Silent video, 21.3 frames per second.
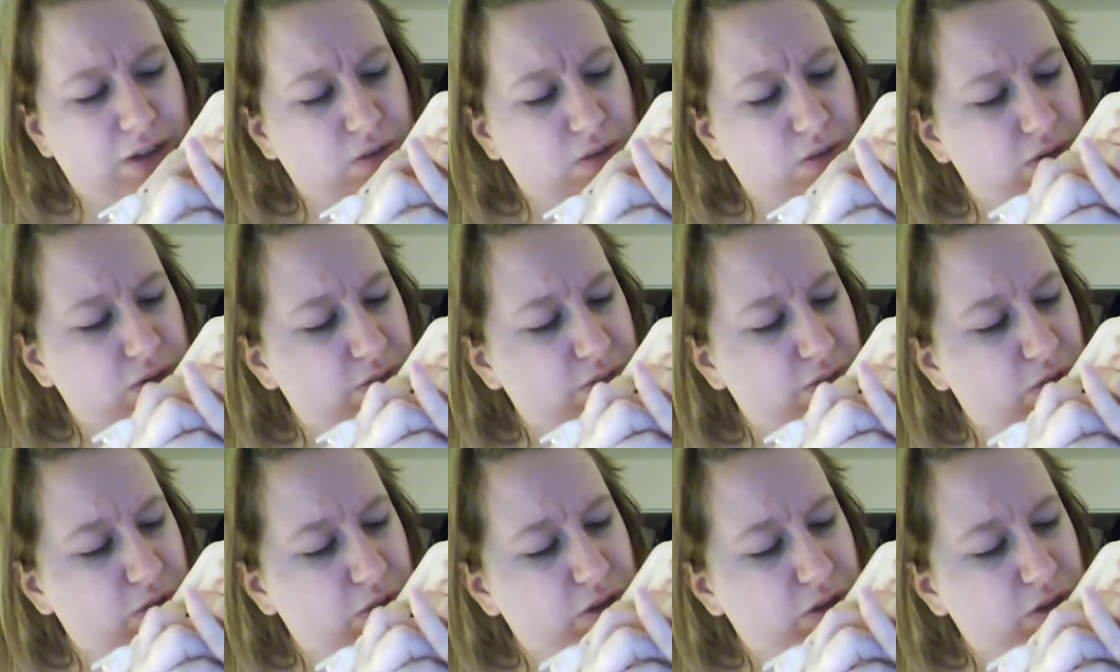with some
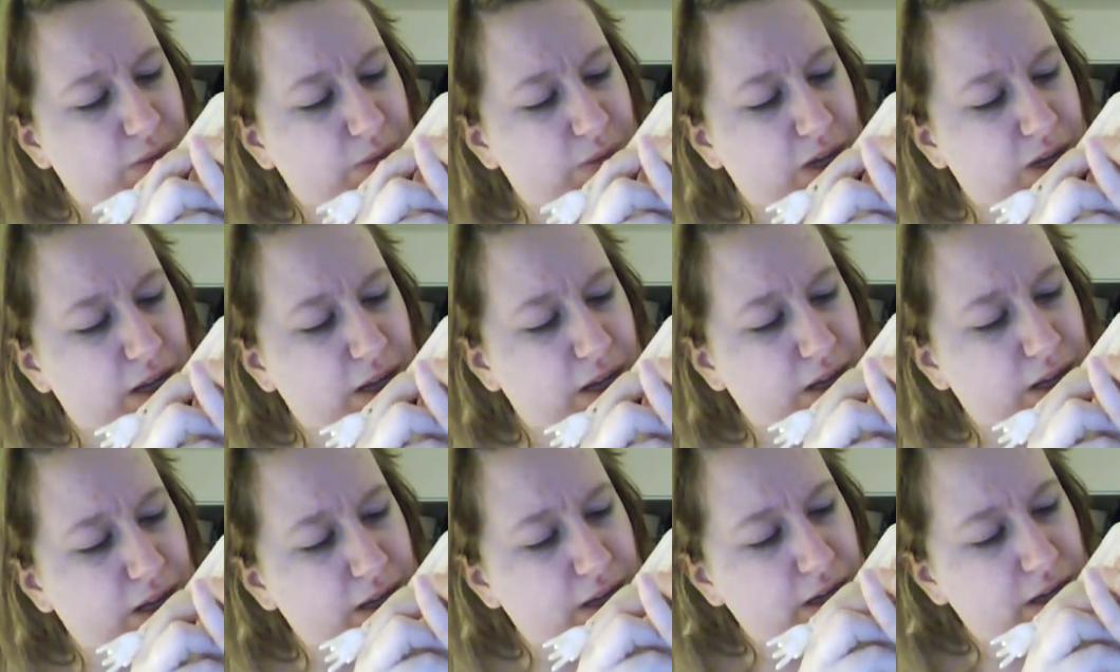multi-putty,
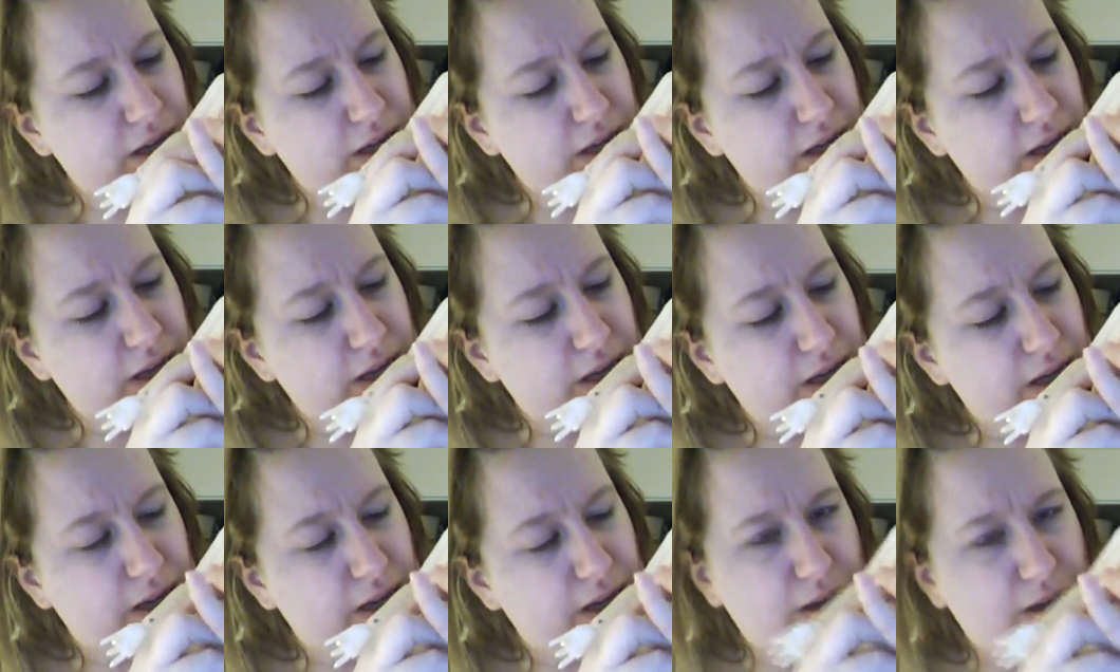
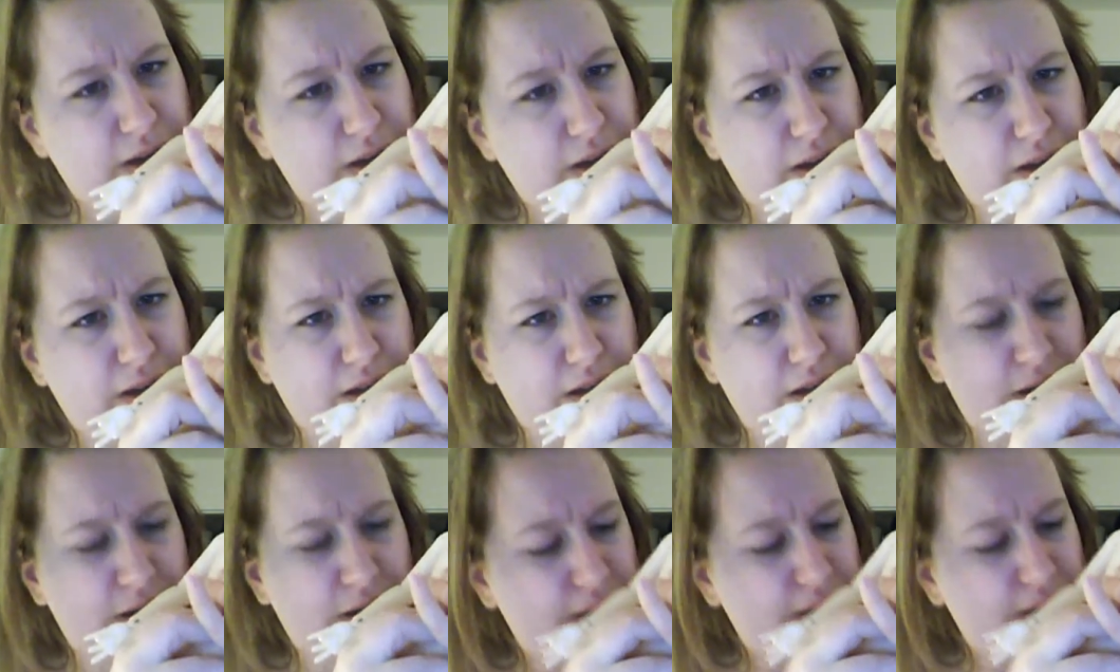and
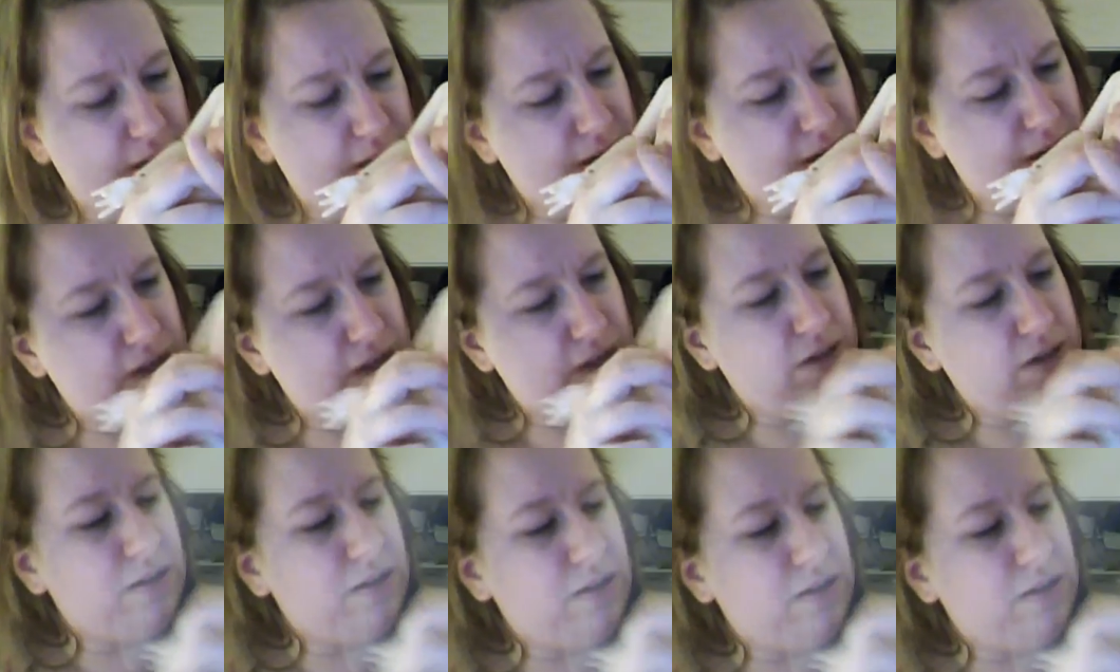his